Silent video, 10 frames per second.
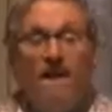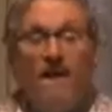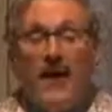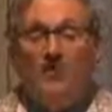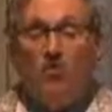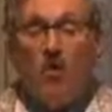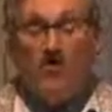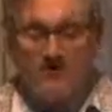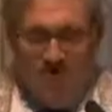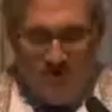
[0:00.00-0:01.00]
and what
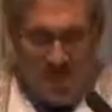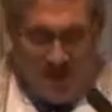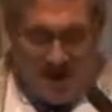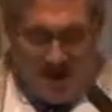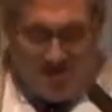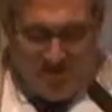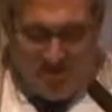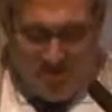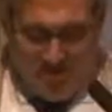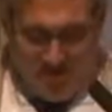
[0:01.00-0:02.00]
you are
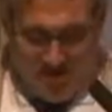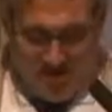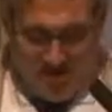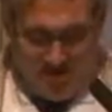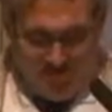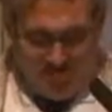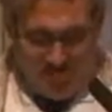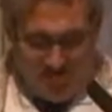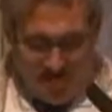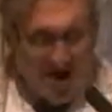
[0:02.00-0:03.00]
capable of
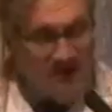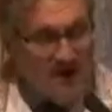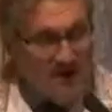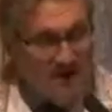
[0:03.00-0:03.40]
becoming.